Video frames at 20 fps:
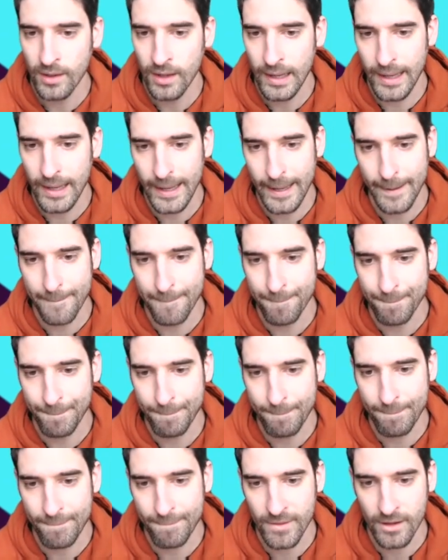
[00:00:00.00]

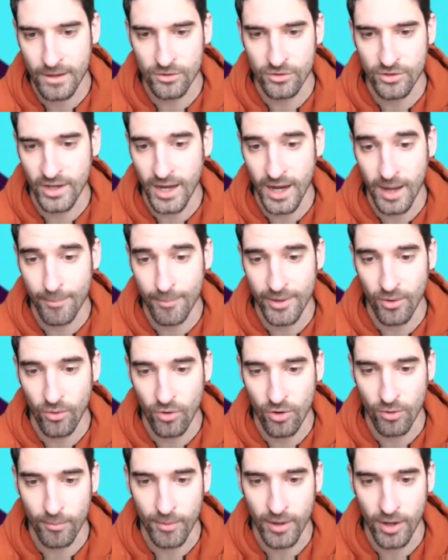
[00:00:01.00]
And Diaby will
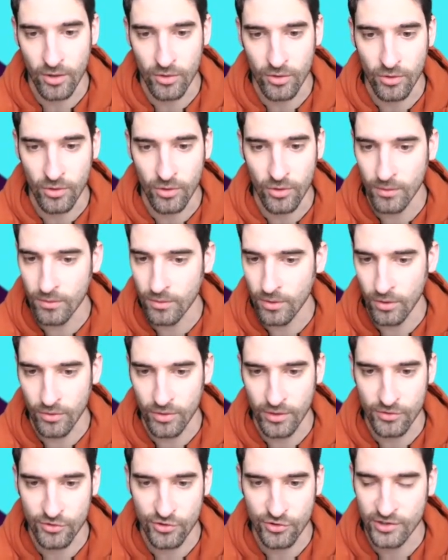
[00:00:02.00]
come on, or
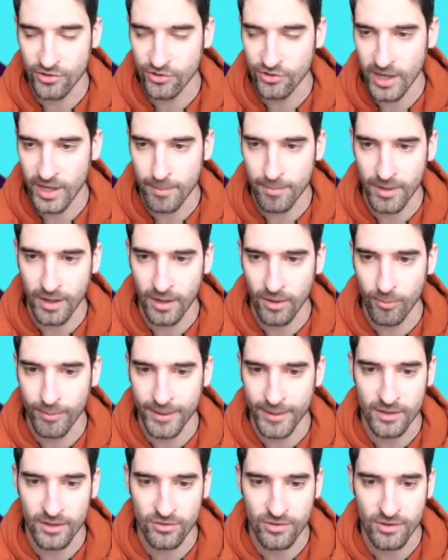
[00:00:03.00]
they'll change shape a little
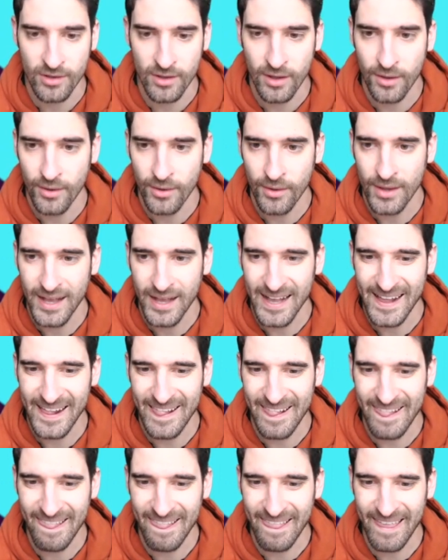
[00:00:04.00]
bit.
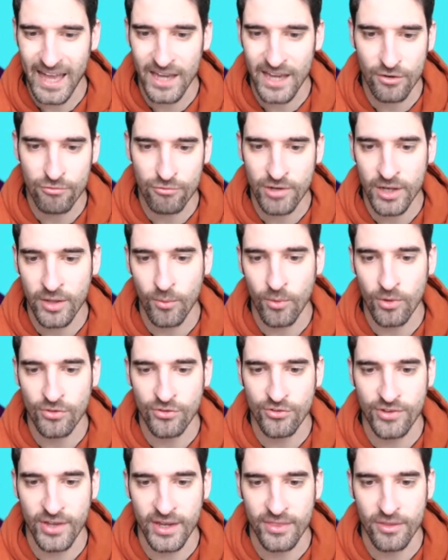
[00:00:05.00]
I don't really want
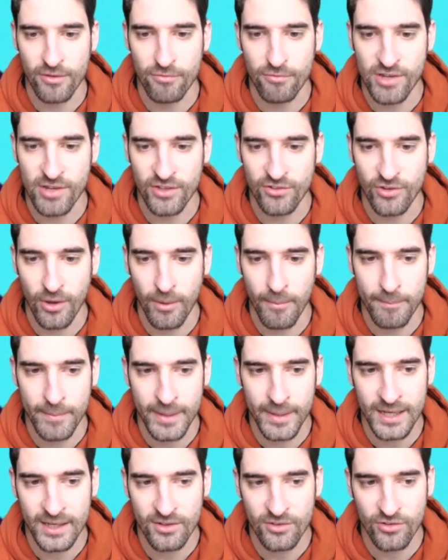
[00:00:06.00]
to take the risk on
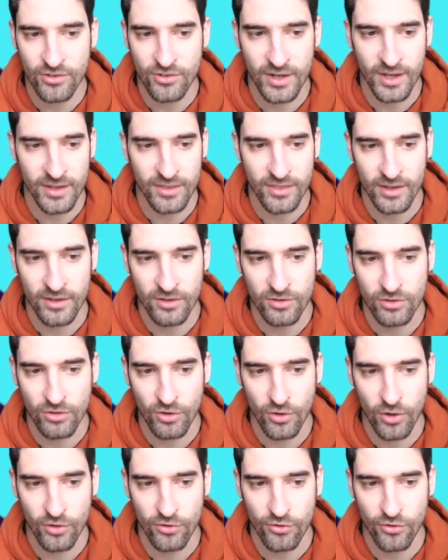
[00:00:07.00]
minutes, and I think
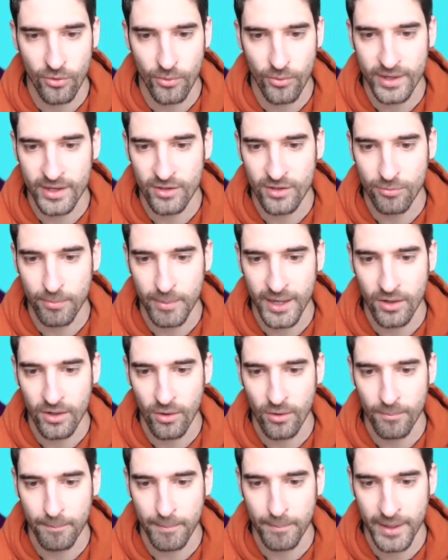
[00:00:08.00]
Douglas Luiz being
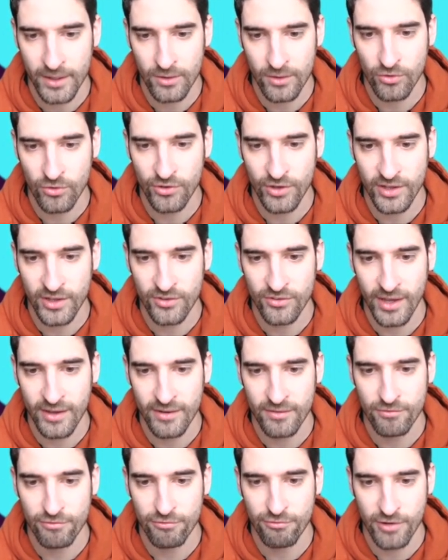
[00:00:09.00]
on penalties
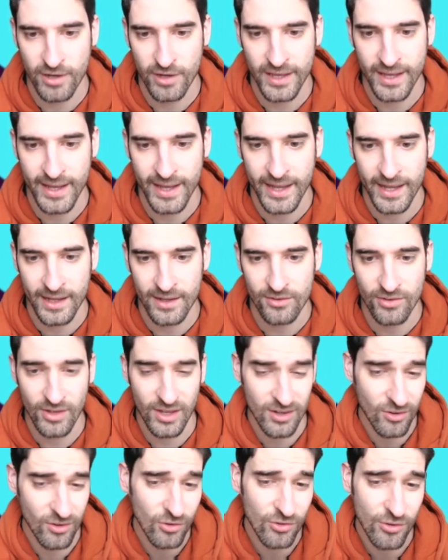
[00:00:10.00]
and free kicks,
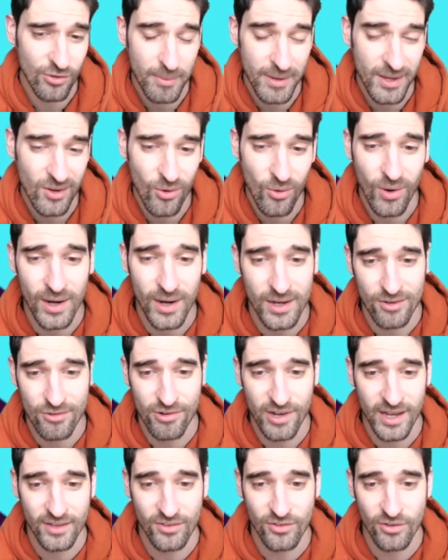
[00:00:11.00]
and also being quite
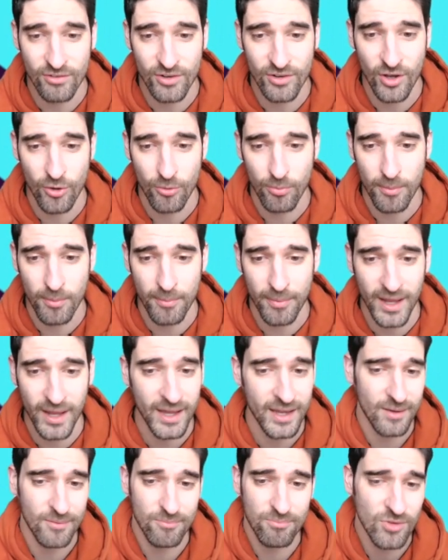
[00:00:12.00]
creative in open
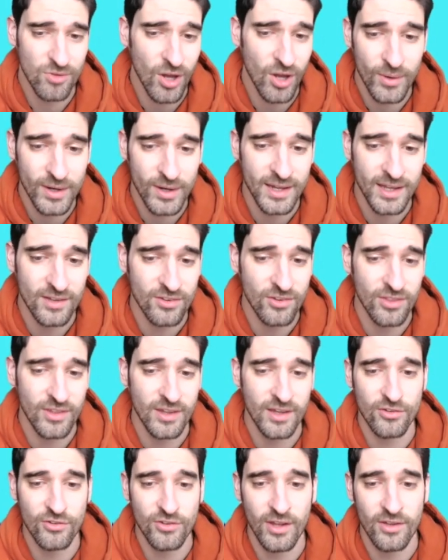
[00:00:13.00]
play, nowhere near to the
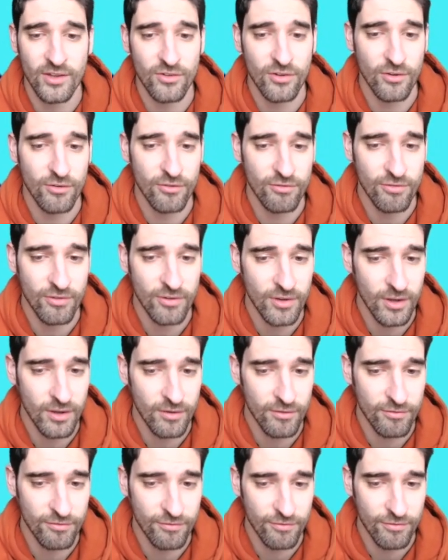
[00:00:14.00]
extent of
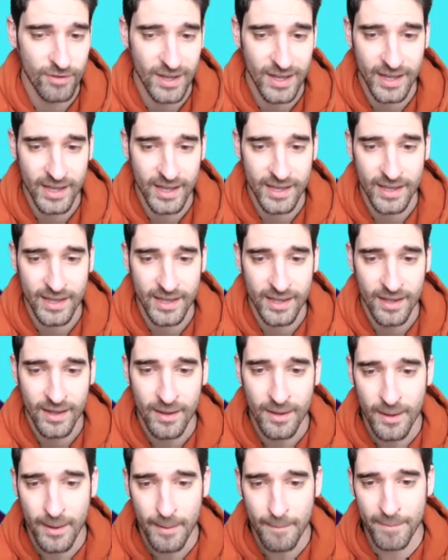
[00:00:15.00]
a
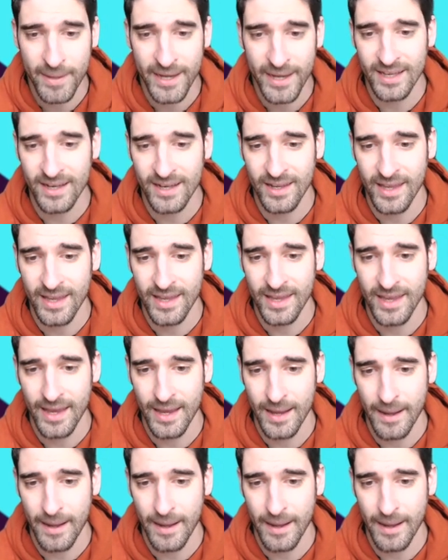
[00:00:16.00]
Bailey.